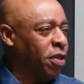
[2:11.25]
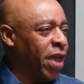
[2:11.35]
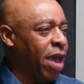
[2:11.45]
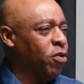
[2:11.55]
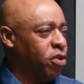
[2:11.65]
of
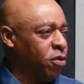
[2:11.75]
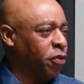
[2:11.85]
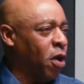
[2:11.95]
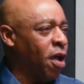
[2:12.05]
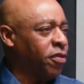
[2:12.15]
that with your
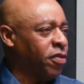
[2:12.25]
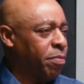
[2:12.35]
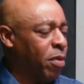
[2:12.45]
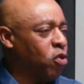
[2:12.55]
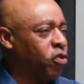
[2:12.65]
thoughts
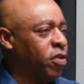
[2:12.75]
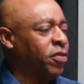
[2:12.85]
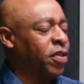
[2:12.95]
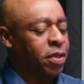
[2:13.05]
and emotions.